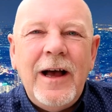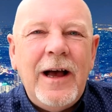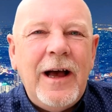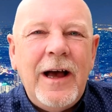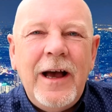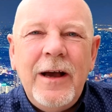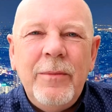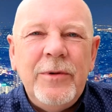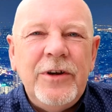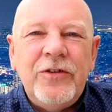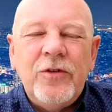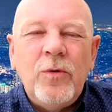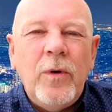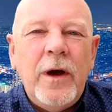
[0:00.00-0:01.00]
how many
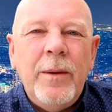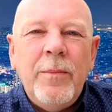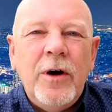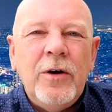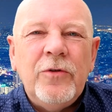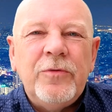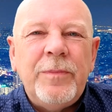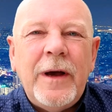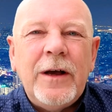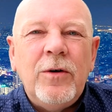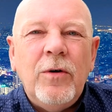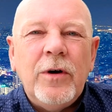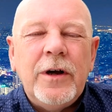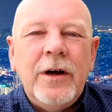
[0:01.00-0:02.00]
square miles
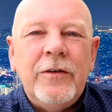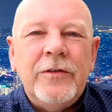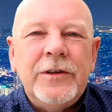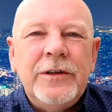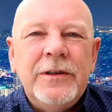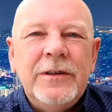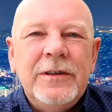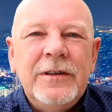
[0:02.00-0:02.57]
Bangkok covered.